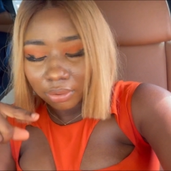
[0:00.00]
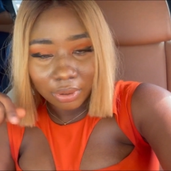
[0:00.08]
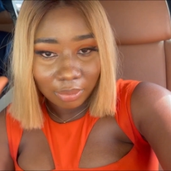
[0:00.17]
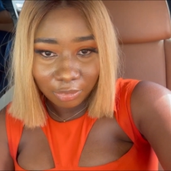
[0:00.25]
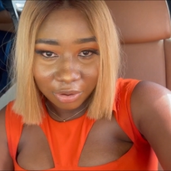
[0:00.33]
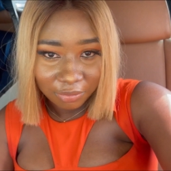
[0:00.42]

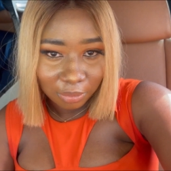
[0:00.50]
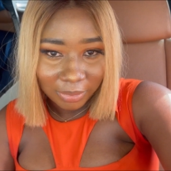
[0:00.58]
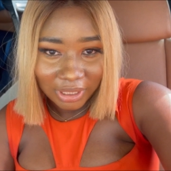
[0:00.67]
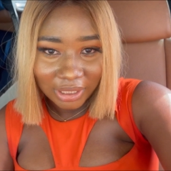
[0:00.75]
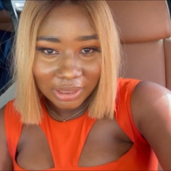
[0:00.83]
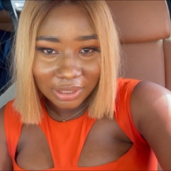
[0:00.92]
i'm going for my
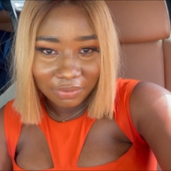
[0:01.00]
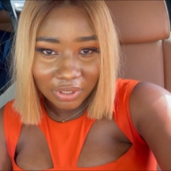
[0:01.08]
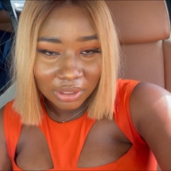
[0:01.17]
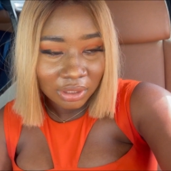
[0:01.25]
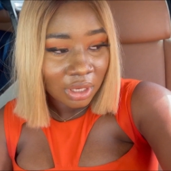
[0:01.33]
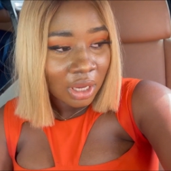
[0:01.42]
next
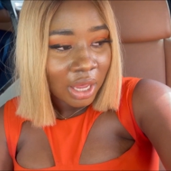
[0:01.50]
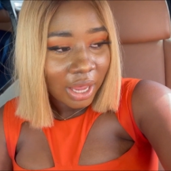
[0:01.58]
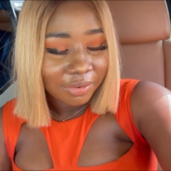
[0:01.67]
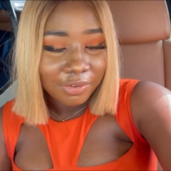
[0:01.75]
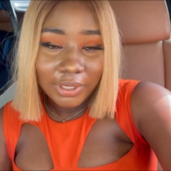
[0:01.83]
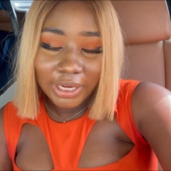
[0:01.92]
event
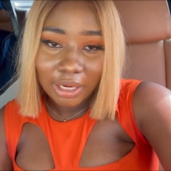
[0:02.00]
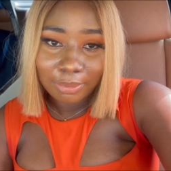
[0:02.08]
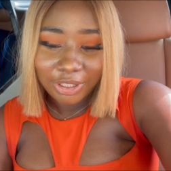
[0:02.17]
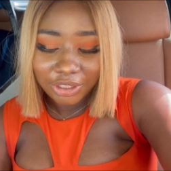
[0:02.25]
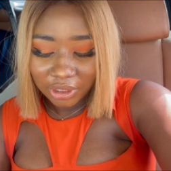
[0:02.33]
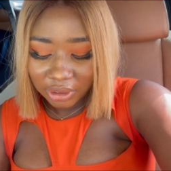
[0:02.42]
i feel like i
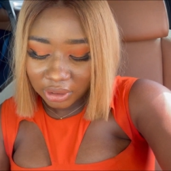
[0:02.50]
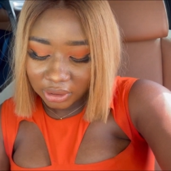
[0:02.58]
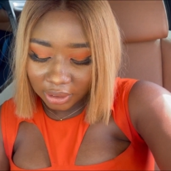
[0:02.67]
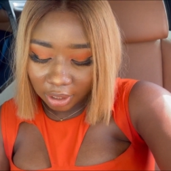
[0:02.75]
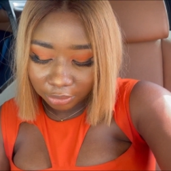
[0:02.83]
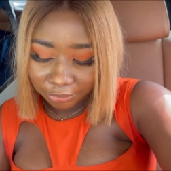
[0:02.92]
might change this
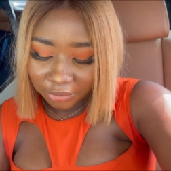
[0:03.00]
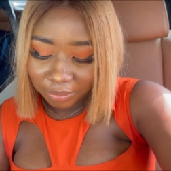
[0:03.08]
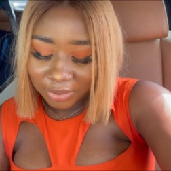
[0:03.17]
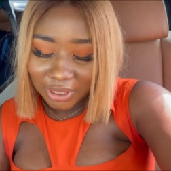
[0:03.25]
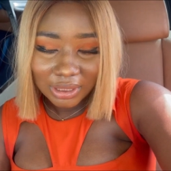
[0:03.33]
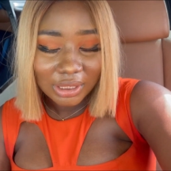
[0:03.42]
outfit
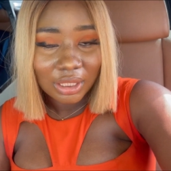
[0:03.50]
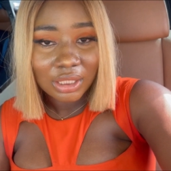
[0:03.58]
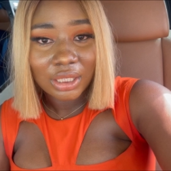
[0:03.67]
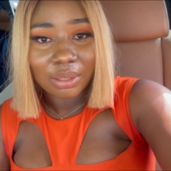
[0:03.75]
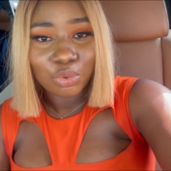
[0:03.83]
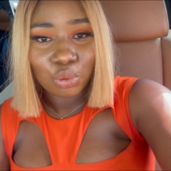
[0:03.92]
but at the same
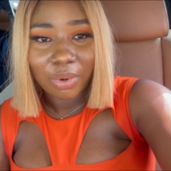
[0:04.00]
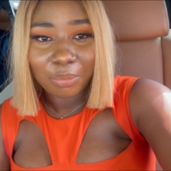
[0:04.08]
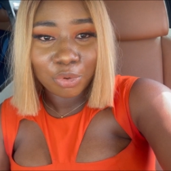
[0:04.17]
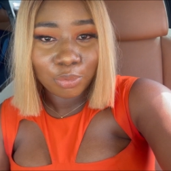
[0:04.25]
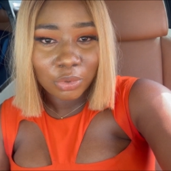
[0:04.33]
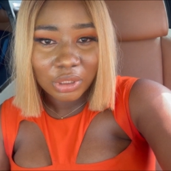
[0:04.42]
time too my
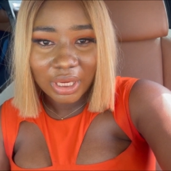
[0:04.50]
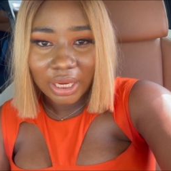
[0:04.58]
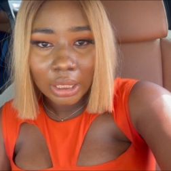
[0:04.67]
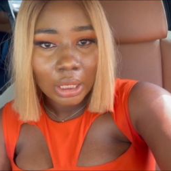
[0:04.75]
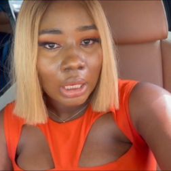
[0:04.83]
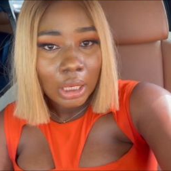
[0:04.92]
mom was
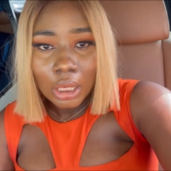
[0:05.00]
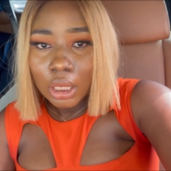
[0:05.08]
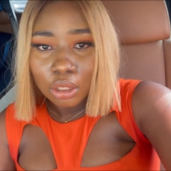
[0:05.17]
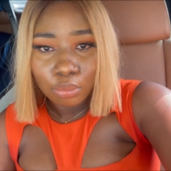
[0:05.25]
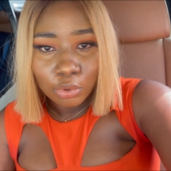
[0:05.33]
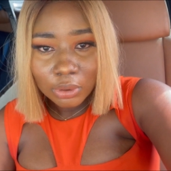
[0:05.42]
like
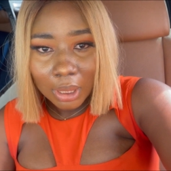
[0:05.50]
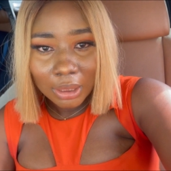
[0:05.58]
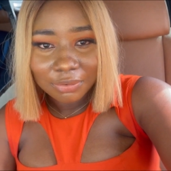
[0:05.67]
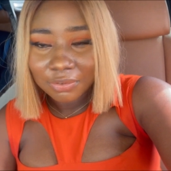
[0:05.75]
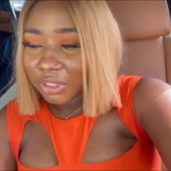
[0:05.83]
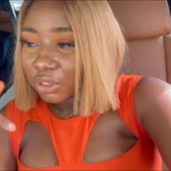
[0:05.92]
the both
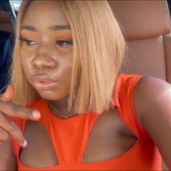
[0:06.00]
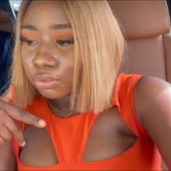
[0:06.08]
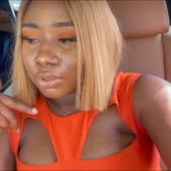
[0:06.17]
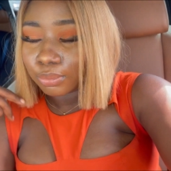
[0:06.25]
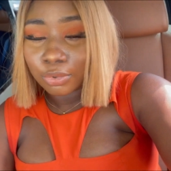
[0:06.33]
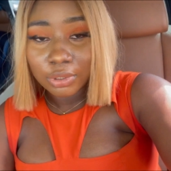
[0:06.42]
outfit
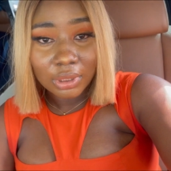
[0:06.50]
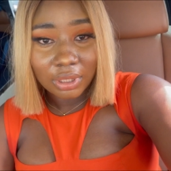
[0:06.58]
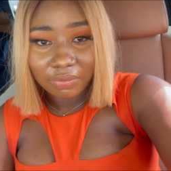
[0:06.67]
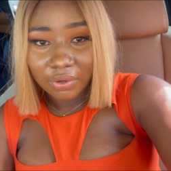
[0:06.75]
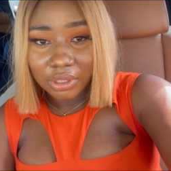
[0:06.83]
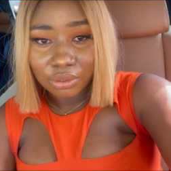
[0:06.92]
suits both
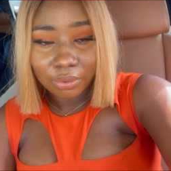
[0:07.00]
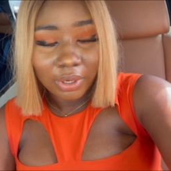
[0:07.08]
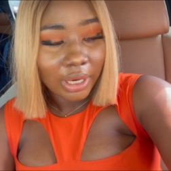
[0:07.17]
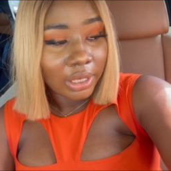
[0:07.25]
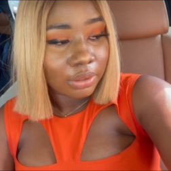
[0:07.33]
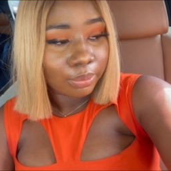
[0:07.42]
events
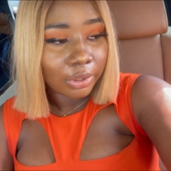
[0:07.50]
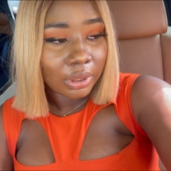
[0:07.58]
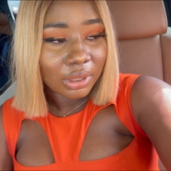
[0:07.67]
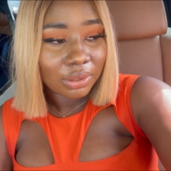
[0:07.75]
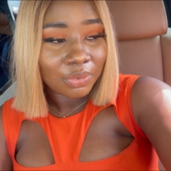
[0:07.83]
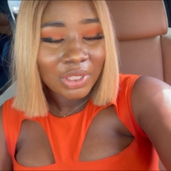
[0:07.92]
right
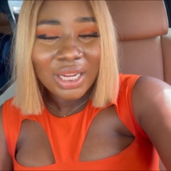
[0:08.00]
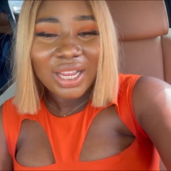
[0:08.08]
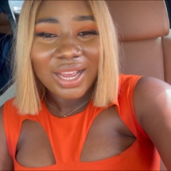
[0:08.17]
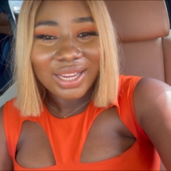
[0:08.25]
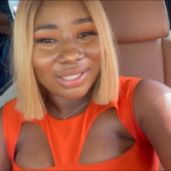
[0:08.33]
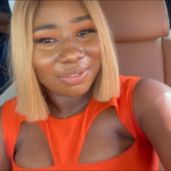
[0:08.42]
but
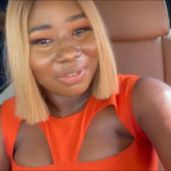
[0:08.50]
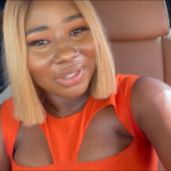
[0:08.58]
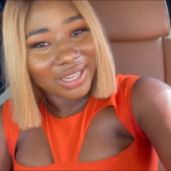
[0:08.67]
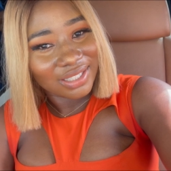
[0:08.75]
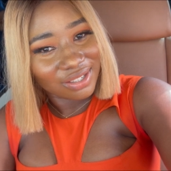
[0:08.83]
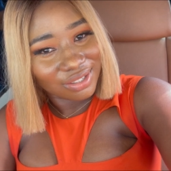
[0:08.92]
i still feel
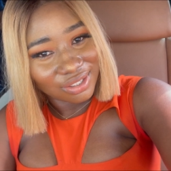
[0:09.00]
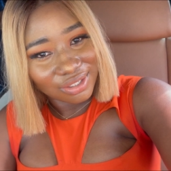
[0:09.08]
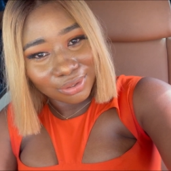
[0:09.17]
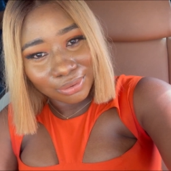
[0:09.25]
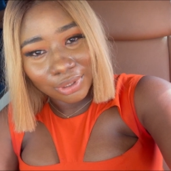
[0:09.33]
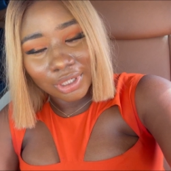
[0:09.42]
like changing
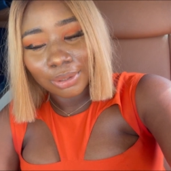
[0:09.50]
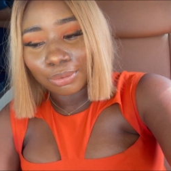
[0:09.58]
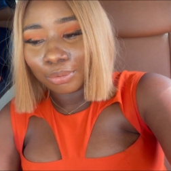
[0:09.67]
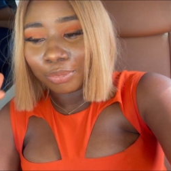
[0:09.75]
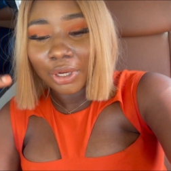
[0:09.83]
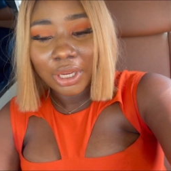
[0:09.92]
the other
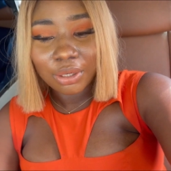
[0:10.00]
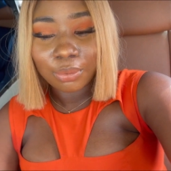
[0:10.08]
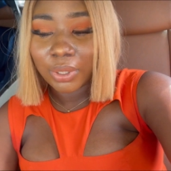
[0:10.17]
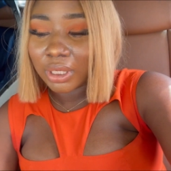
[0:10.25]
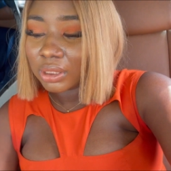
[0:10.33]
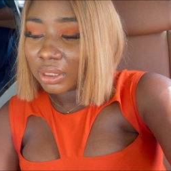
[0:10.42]
one but
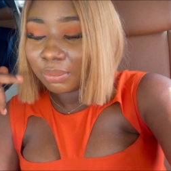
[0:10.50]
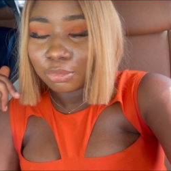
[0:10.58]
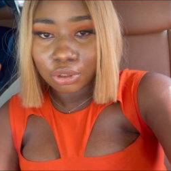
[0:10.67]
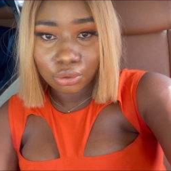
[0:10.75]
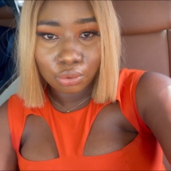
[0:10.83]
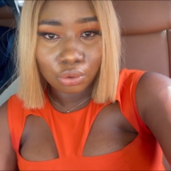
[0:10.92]
anyways let me
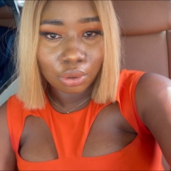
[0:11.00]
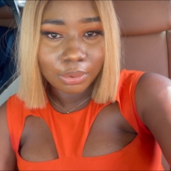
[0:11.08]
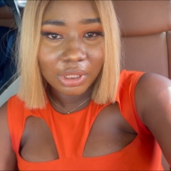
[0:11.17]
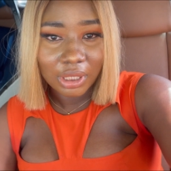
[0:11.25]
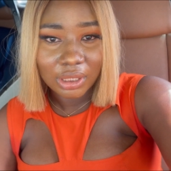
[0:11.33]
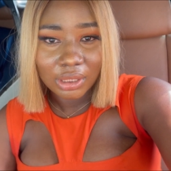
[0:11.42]
just go
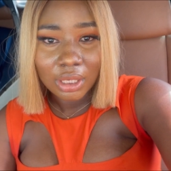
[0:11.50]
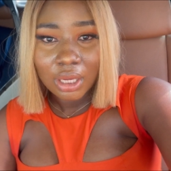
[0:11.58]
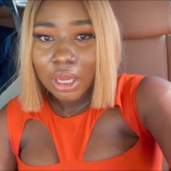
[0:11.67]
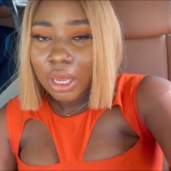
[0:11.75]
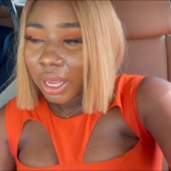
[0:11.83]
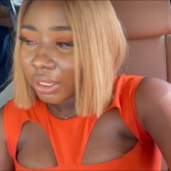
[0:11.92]
upstairs
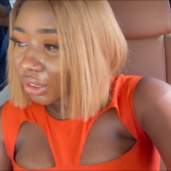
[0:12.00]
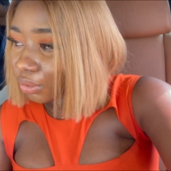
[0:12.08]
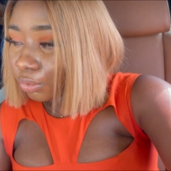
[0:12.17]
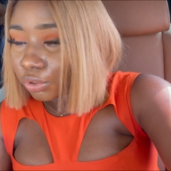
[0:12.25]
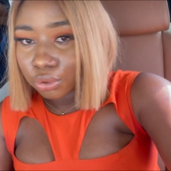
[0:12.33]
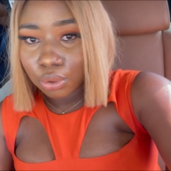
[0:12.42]
and see
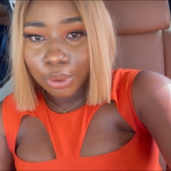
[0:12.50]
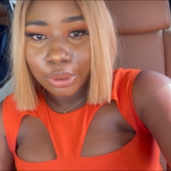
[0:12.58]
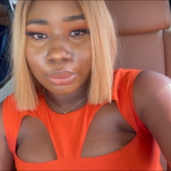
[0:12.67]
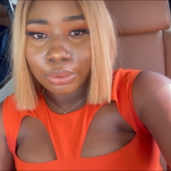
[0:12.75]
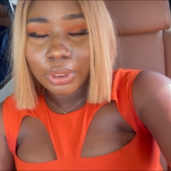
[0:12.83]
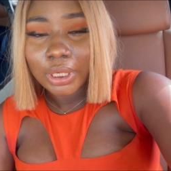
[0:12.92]
what's going
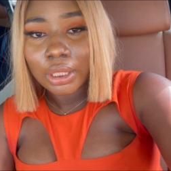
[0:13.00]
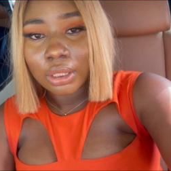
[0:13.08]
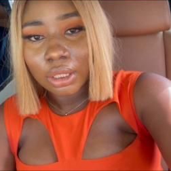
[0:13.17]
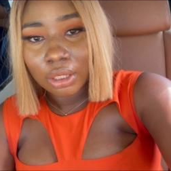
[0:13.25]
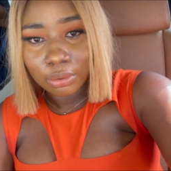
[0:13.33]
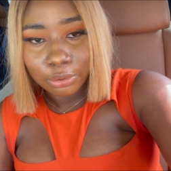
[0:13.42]
on and
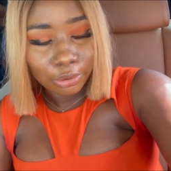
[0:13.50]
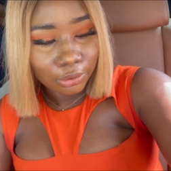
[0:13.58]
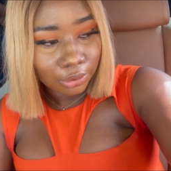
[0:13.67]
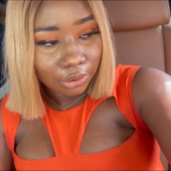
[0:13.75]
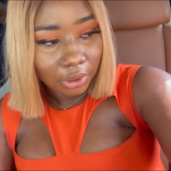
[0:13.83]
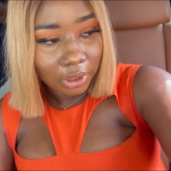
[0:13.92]
then i'll talk
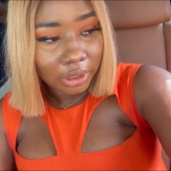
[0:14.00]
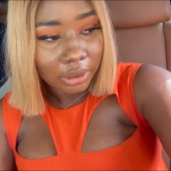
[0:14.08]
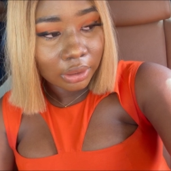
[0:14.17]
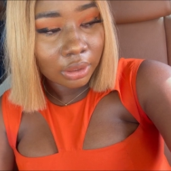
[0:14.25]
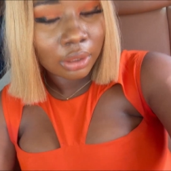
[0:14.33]
to you guys